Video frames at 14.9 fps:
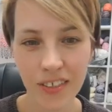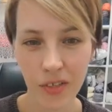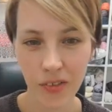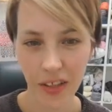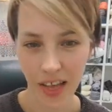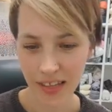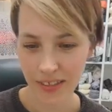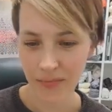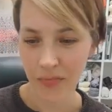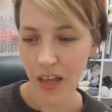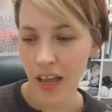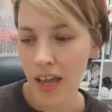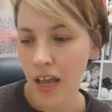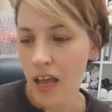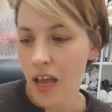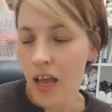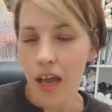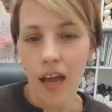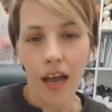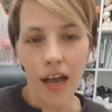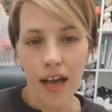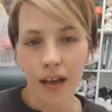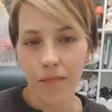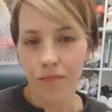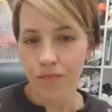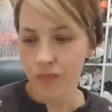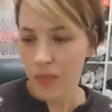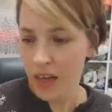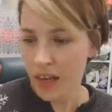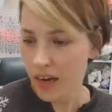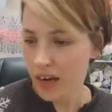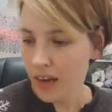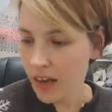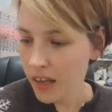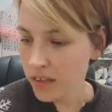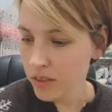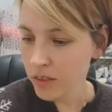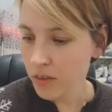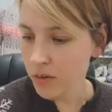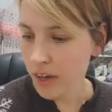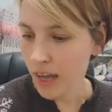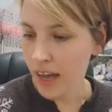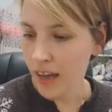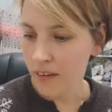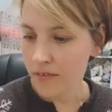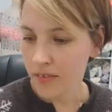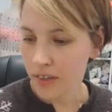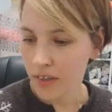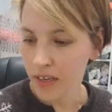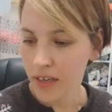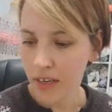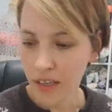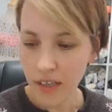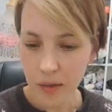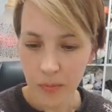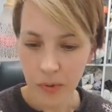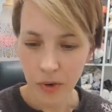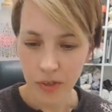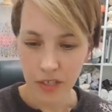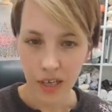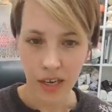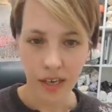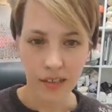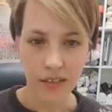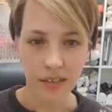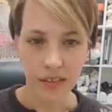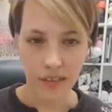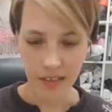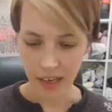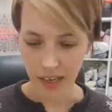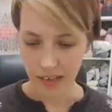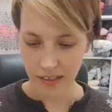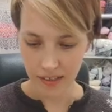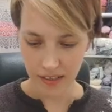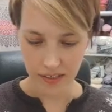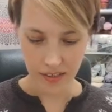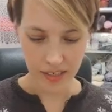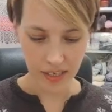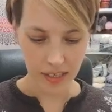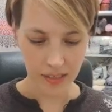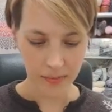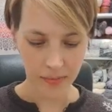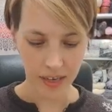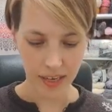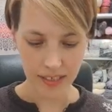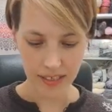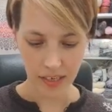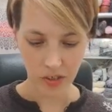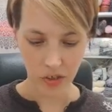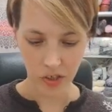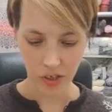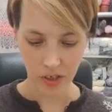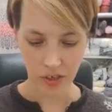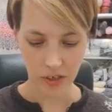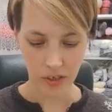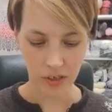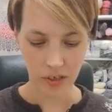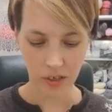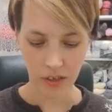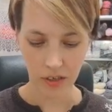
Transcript: to do that. And I also have another project that needs my attention,